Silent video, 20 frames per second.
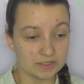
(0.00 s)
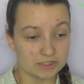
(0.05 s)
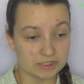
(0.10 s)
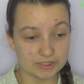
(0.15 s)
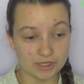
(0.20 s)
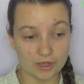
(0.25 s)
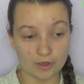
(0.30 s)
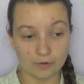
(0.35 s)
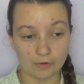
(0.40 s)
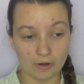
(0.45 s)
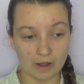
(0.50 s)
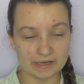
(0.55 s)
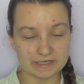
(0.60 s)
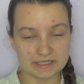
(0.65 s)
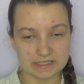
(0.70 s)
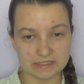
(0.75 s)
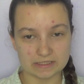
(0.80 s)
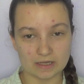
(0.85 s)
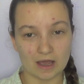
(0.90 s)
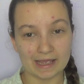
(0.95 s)
So I
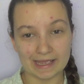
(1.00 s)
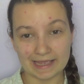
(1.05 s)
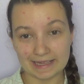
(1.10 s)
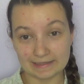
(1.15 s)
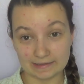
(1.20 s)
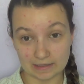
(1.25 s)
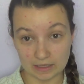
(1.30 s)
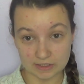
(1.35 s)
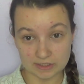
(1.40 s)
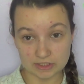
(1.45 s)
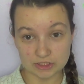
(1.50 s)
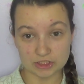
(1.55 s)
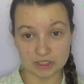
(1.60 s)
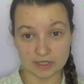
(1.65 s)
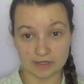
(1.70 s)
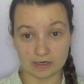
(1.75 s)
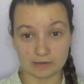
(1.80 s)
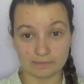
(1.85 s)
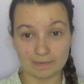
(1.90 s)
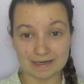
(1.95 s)
ate lunch
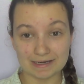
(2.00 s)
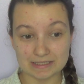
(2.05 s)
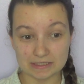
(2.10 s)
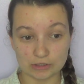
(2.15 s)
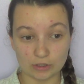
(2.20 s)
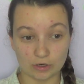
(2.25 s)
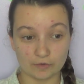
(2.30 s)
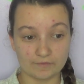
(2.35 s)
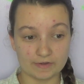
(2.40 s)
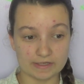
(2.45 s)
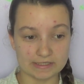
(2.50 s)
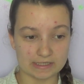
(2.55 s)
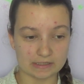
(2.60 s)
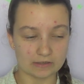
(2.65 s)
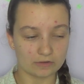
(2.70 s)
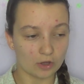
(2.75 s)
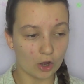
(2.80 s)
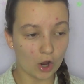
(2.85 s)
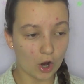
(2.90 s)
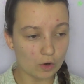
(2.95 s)
and then I to the office,
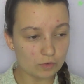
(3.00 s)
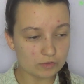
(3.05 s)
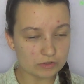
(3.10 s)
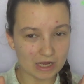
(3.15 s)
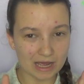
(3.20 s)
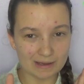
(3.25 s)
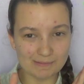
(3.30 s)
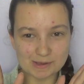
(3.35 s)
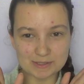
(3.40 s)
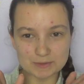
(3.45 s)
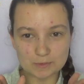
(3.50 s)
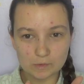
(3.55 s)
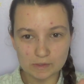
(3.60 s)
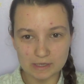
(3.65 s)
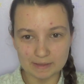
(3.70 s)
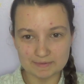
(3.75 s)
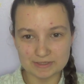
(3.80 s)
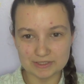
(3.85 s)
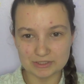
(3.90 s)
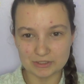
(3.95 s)
and the whole time I was
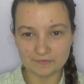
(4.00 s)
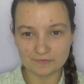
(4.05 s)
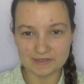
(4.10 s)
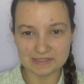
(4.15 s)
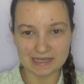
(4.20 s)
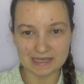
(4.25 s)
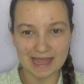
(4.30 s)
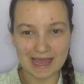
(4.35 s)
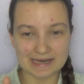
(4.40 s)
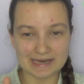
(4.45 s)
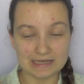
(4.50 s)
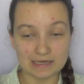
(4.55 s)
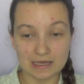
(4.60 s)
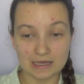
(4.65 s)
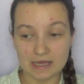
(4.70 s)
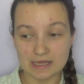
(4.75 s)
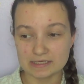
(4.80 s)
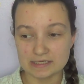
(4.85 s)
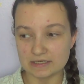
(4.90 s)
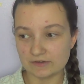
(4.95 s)
walking up to this office I had
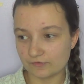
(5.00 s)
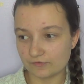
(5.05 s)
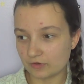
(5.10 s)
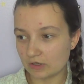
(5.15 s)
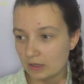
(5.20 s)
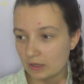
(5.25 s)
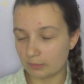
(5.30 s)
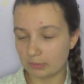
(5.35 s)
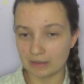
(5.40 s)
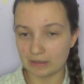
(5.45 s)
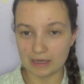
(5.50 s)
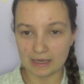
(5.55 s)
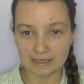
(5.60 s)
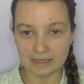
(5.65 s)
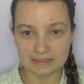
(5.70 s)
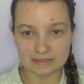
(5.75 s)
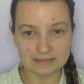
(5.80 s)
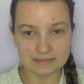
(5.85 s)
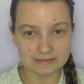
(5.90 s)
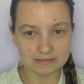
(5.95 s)
different
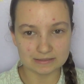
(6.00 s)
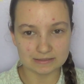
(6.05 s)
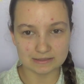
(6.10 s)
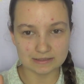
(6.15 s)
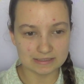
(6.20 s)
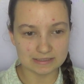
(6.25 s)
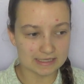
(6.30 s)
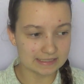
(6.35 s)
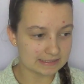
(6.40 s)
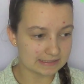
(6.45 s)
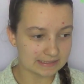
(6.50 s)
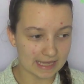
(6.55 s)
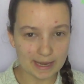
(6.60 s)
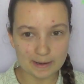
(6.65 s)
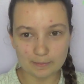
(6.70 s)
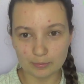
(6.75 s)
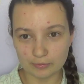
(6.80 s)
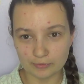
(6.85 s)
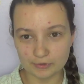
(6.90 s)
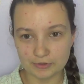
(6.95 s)
planned
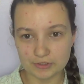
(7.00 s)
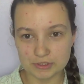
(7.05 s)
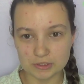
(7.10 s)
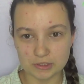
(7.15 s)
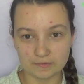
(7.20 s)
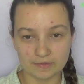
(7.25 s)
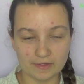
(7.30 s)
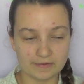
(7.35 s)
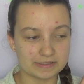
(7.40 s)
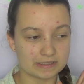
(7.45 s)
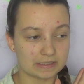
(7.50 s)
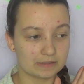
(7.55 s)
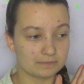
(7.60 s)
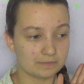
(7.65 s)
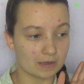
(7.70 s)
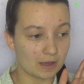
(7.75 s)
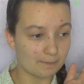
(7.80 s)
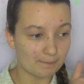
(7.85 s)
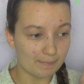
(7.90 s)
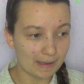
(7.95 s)
escape routes. So if there was
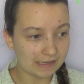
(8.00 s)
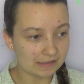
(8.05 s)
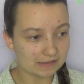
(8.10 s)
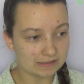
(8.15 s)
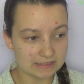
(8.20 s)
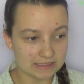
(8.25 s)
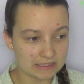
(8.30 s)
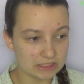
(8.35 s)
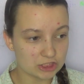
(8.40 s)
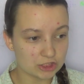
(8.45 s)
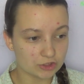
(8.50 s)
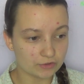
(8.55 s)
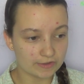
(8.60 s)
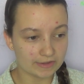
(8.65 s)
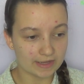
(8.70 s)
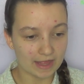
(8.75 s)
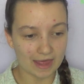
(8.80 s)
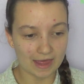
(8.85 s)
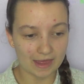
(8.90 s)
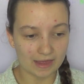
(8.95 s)
a male teacher
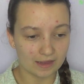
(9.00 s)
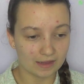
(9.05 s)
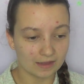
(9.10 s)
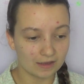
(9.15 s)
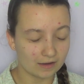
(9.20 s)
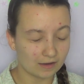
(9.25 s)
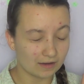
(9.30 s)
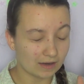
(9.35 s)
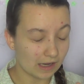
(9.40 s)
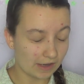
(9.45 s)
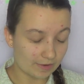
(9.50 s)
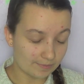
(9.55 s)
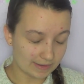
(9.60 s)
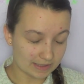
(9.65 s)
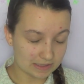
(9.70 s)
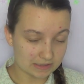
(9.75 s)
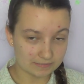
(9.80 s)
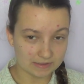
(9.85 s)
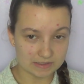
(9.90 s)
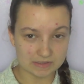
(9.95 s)
in there, I'd
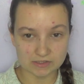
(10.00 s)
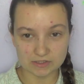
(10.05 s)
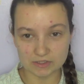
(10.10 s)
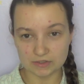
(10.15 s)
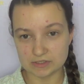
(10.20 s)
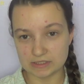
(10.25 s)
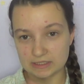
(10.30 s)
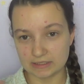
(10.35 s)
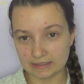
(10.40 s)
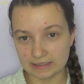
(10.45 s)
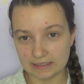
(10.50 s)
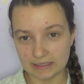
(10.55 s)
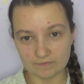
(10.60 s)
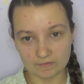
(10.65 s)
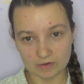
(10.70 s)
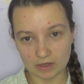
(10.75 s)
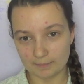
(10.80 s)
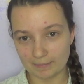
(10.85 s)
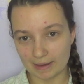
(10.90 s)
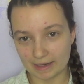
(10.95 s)
make some excuse and leave
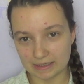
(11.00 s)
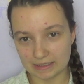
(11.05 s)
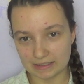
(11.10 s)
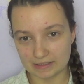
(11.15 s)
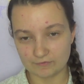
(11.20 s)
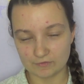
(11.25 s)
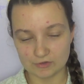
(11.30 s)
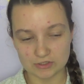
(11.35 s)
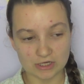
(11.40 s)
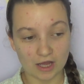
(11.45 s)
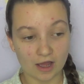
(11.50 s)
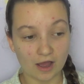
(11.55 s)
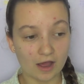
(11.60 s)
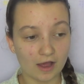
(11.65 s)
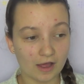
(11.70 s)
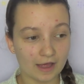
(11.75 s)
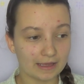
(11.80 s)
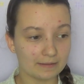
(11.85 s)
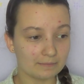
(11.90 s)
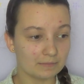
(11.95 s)
and come back at a different
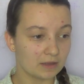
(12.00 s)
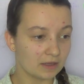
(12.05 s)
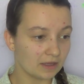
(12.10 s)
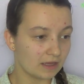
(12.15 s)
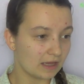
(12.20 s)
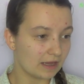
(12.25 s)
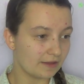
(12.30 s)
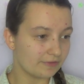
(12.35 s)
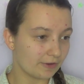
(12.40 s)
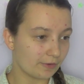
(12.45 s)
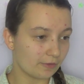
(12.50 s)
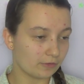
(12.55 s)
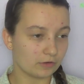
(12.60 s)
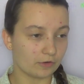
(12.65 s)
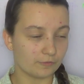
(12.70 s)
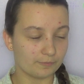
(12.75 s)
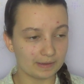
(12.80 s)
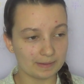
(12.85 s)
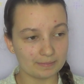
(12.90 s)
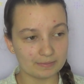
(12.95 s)
time. If there were a
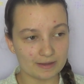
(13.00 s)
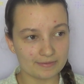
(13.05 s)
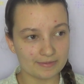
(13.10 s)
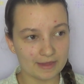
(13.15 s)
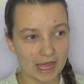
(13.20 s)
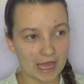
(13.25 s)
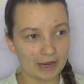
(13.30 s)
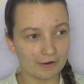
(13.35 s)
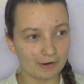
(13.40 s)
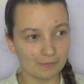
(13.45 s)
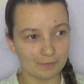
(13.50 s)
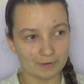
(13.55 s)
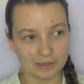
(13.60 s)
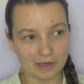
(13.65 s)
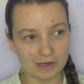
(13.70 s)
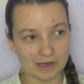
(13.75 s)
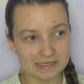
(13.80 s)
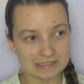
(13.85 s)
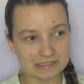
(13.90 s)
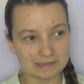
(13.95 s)
lot of people in there, I wouldn't
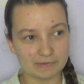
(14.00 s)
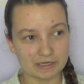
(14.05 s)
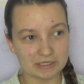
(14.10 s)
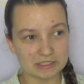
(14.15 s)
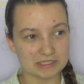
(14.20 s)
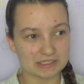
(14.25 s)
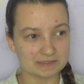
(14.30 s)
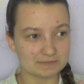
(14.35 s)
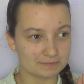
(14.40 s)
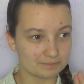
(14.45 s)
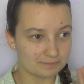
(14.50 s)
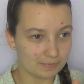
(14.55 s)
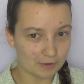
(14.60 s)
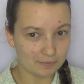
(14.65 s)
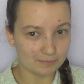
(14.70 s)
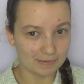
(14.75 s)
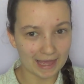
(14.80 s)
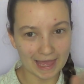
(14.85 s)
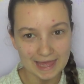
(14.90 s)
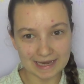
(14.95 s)
ask them, I'd just
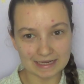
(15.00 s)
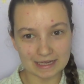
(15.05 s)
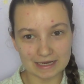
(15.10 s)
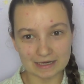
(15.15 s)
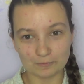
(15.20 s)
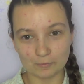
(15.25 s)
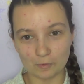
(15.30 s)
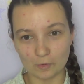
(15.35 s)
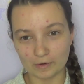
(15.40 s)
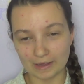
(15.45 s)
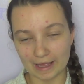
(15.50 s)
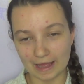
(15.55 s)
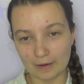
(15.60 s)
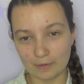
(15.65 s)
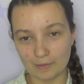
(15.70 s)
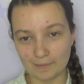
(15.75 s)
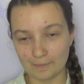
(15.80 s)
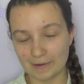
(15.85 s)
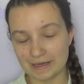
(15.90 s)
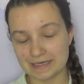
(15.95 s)
poke my head in and walk
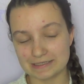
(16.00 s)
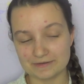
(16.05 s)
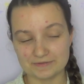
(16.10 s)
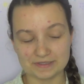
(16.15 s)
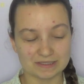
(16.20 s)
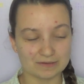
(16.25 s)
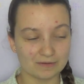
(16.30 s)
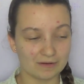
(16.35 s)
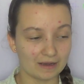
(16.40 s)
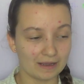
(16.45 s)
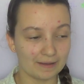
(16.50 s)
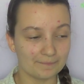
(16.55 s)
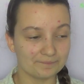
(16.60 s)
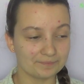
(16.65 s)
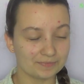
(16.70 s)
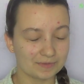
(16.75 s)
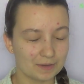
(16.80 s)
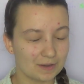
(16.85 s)
out and wait till it was quiet.